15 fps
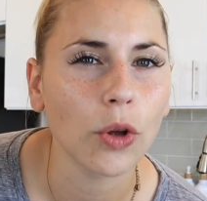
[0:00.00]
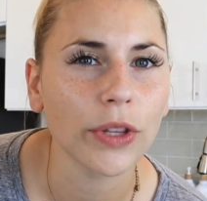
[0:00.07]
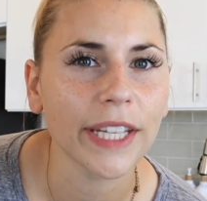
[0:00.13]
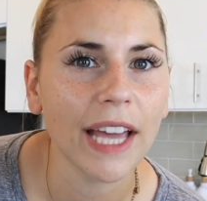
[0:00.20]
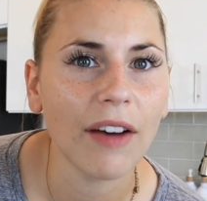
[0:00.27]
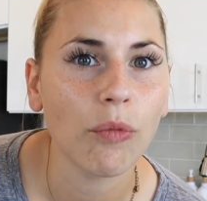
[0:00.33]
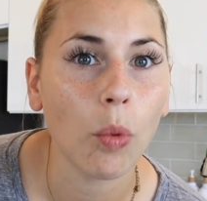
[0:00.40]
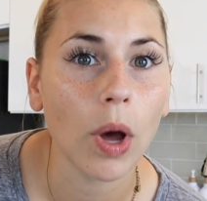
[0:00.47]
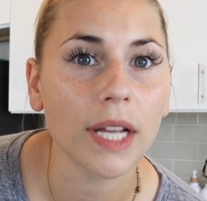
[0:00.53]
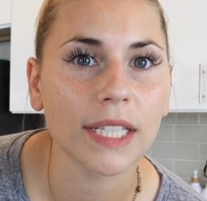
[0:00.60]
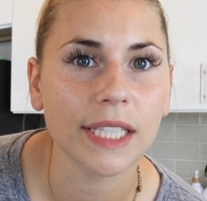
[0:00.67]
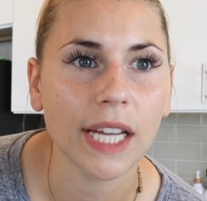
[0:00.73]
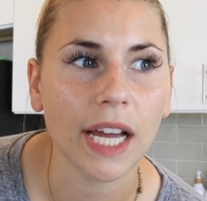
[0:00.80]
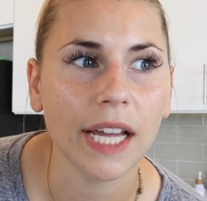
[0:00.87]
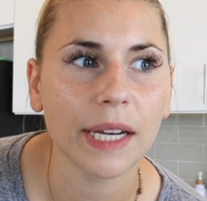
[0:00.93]
only have
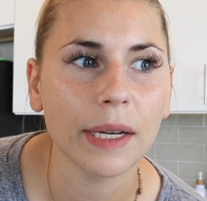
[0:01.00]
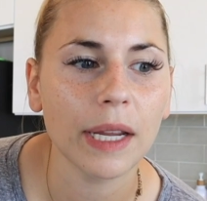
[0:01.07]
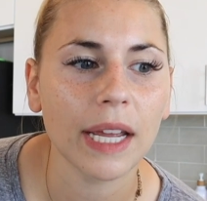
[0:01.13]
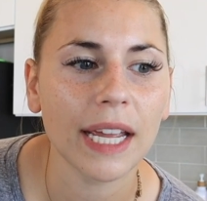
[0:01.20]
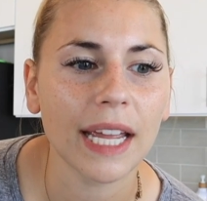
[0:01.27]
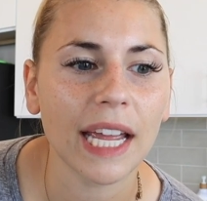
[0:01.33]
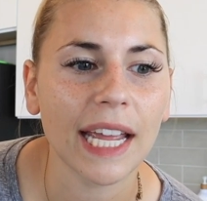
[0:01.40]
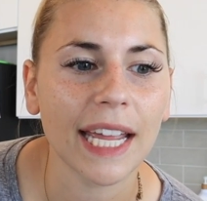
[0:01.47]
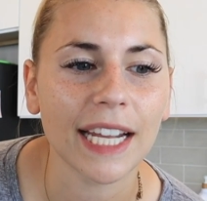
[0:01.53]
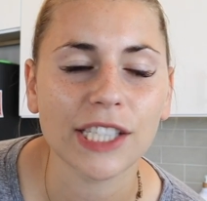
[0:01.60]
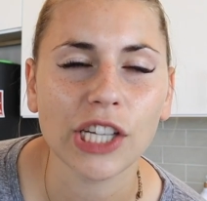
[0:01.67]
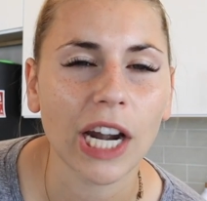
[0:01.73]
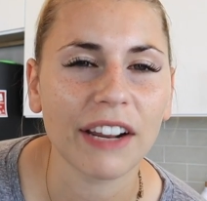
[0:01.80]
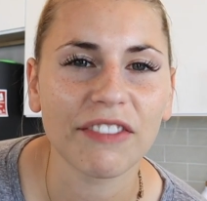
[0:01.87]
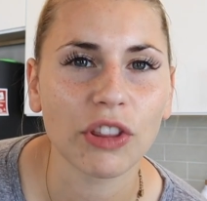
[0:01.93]
one done, and
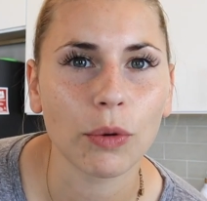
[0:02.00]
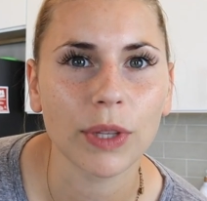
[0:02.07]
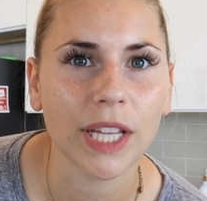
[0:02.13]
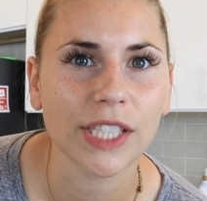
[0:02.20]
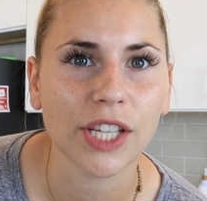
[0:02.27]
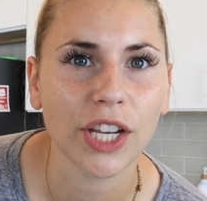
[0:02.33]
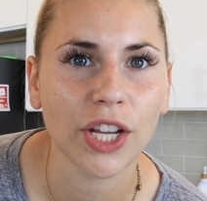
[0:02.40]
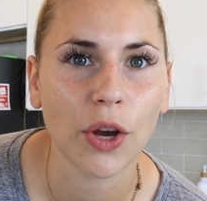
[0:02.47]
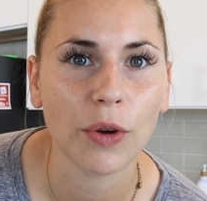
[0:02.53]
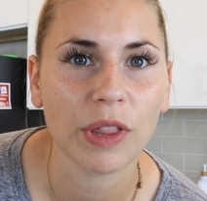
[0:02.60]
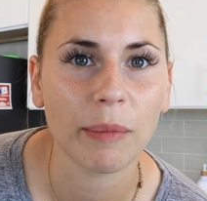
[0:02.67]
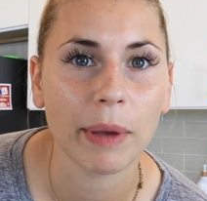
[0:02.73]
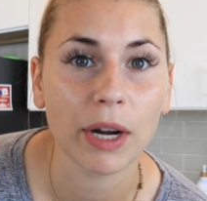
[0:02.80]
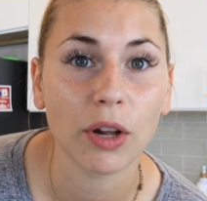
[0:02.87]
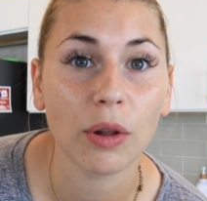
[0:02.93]
it's not even the one that's gonna go in
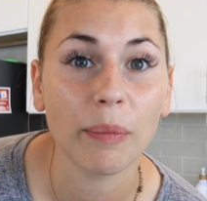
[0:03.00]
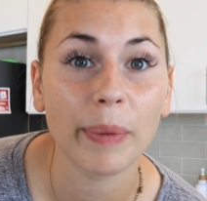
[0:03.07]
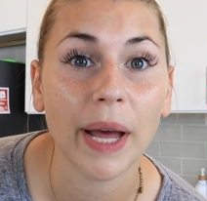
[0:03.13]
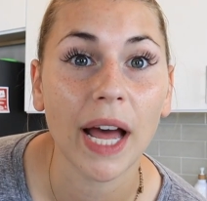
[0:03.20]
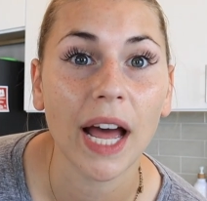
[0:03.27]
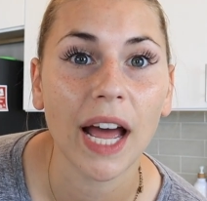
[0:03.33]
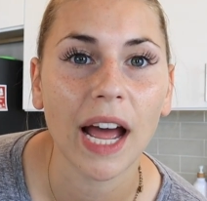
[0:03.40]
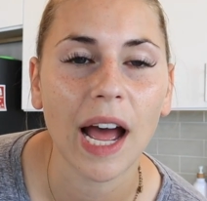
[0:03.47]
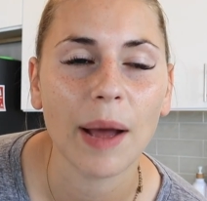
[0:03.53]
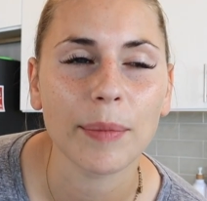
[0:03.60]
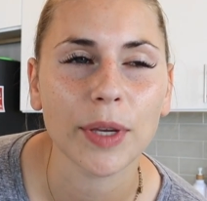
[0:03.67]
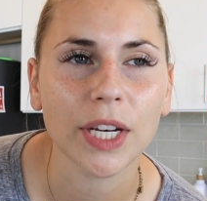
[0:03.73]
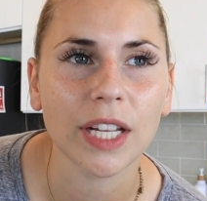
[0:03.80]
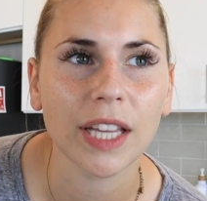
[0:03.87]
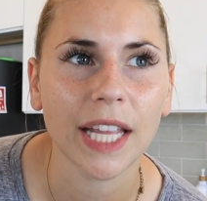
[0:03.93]
the middle, but
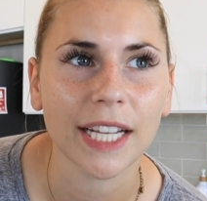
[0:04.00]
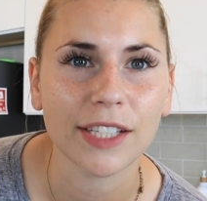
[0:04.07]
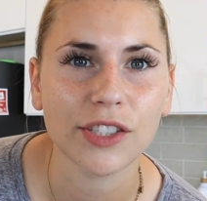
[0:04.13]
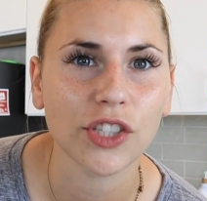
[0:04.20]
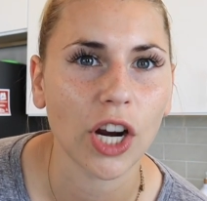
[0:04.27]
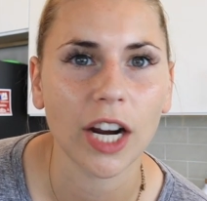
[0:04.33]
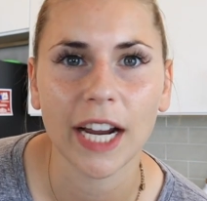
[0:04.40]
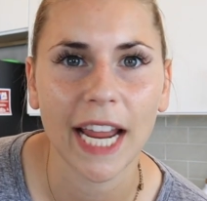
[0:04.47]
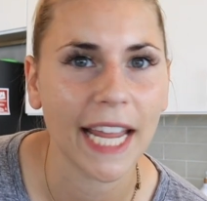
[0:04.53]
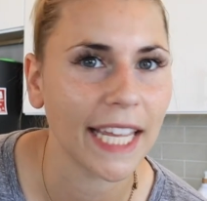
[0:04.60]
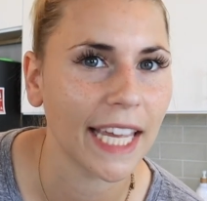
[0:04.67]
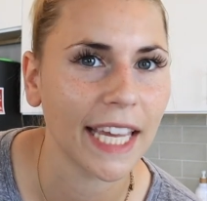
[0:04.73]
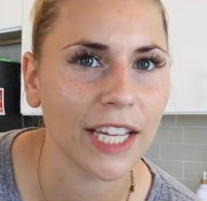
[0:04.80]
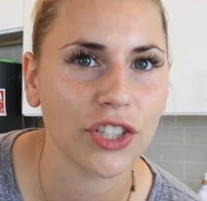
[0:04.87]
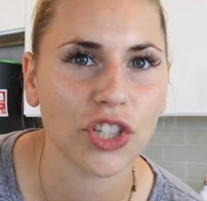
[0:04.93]
I'm gonna like start
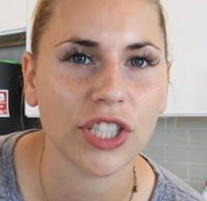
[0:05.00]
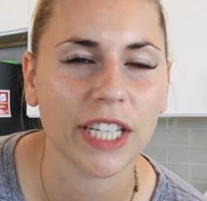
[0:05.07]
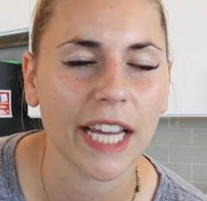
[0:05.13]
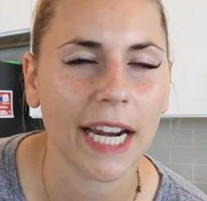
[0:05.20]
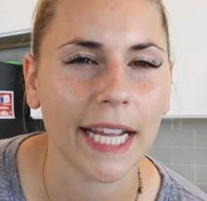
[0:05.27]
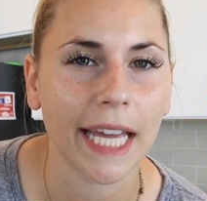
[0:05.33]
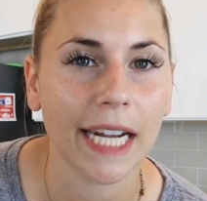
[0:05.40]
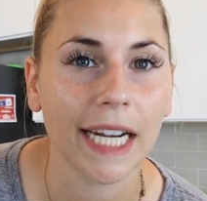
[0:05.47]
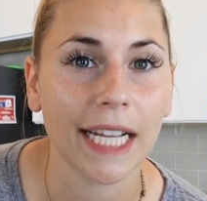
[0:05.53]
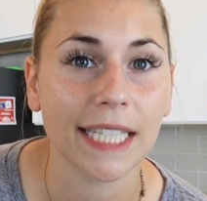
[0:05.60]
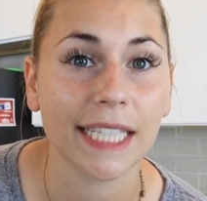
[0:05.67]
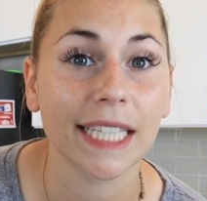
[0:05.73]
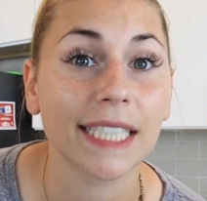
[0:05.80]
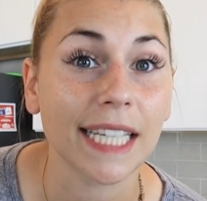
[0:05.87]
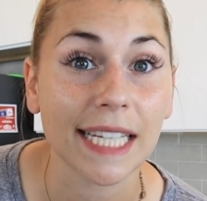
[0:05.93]
hanging it just to kind of get an
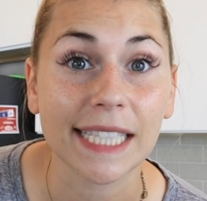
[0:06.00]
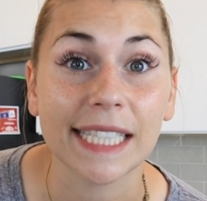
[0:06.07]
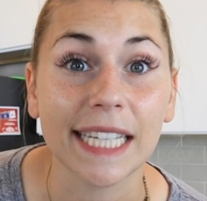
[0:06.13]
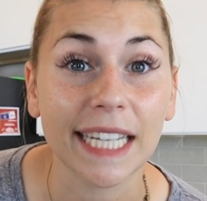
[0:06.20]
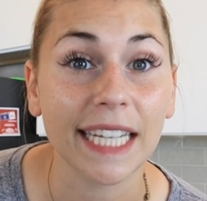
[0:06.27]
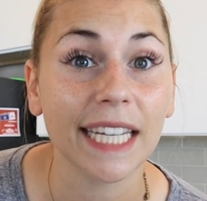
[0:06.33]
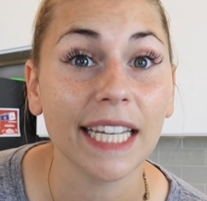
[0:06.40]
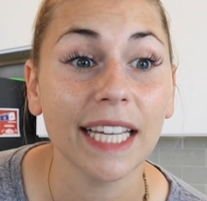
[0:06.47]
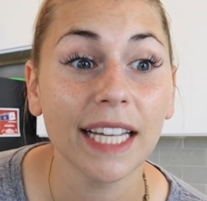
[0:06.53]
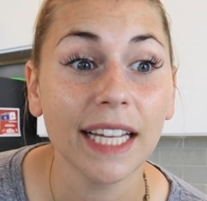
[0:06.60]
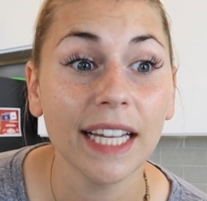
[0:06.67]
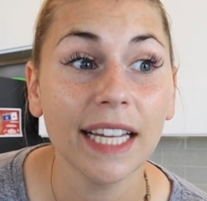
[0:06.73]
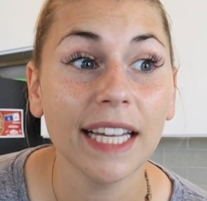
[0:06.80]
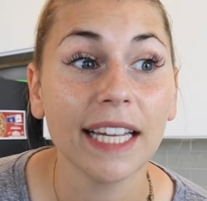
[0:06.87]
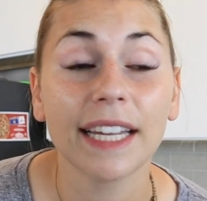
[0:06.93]
idea to see
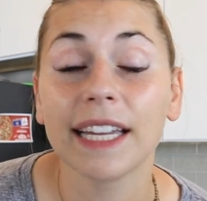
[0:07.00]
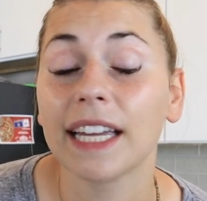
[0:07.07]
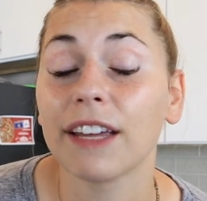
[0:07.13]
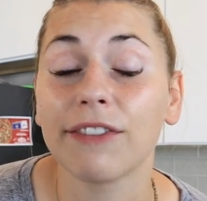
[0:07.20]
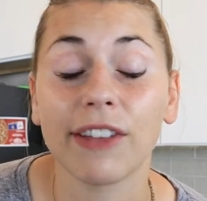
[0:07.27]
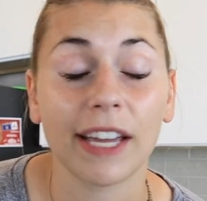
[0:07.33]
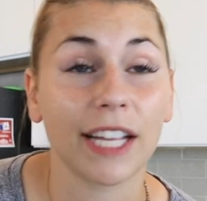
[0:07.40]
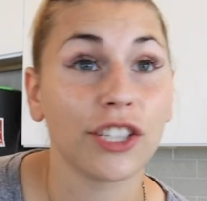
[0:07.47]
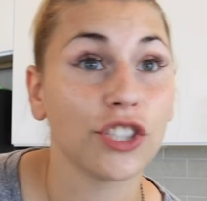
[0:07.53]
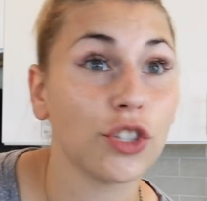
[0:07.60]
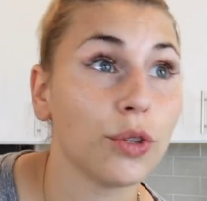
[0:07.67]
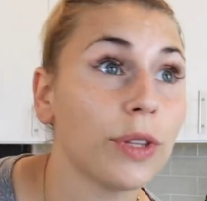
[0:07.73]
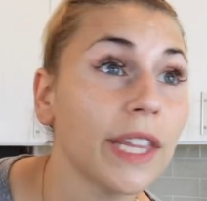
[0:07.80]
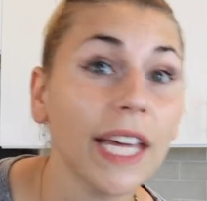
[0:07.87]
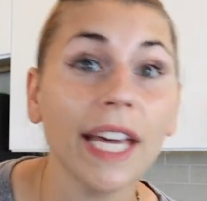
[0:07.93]
if like it's
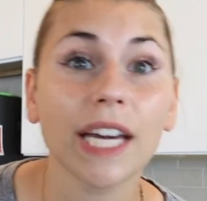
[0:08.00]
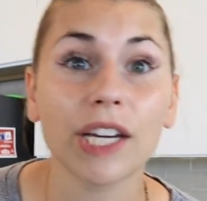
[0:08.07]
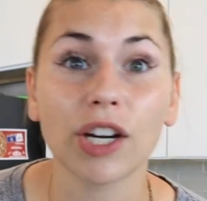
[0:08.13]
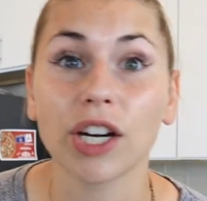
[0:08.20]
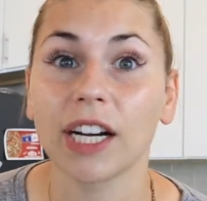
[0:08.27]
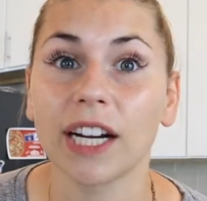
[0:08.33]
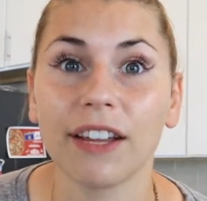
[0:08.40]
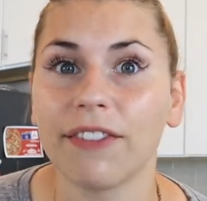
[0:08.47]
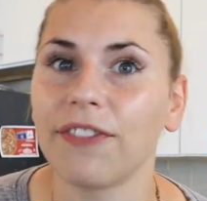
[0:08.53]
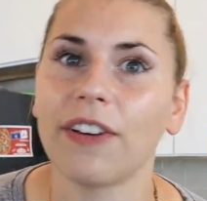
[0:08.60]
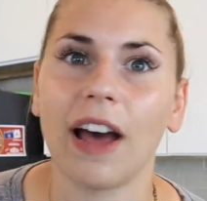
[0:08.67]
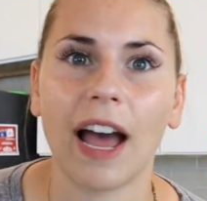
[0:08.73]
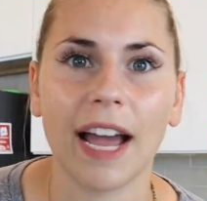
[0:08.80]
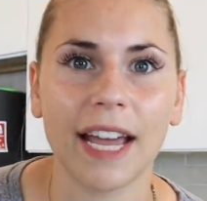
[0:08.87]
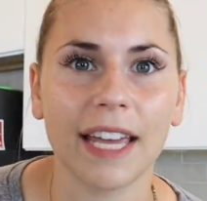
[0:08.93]
too thick or if
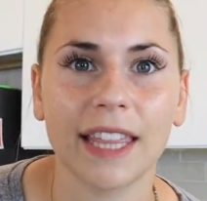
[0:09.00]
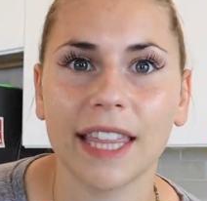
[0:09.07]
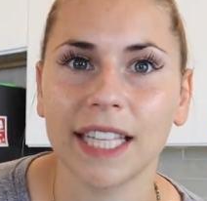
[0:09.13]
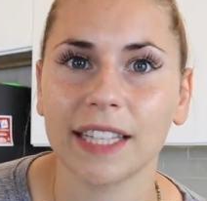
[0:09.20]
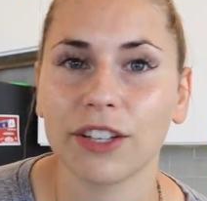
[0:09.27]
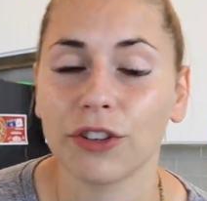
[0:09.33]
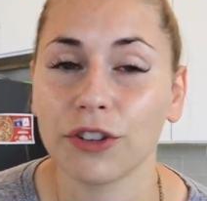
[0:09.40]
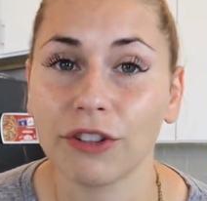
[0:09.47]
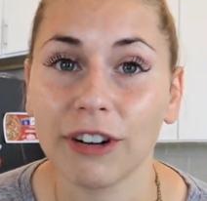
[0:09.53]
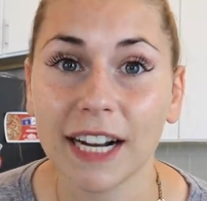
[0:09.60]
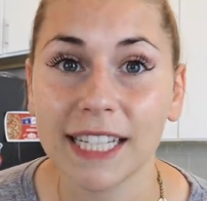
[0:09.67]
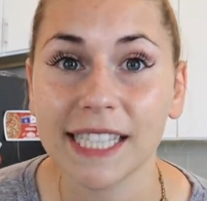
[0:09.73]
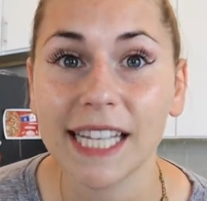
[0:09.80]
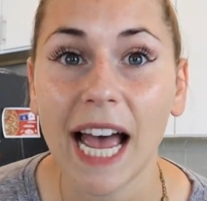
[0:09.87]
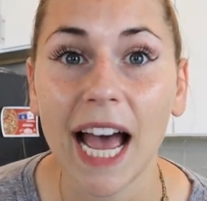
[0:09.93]
I think they're the
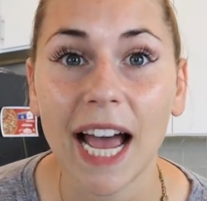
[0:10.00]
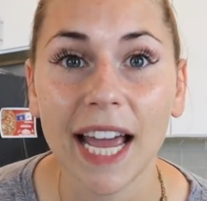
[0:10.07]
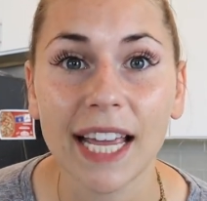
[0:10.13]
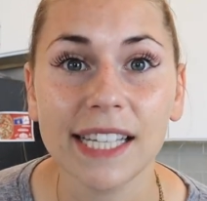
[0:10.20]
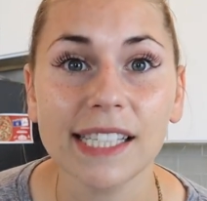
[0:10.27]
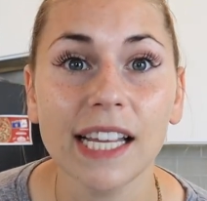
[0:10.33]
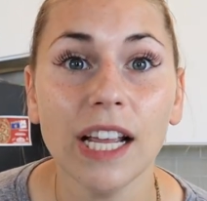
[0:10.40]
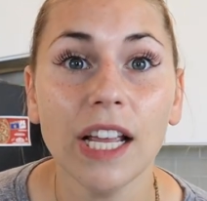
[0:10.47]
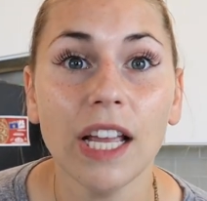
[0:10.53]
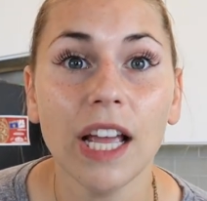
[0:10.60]
right size,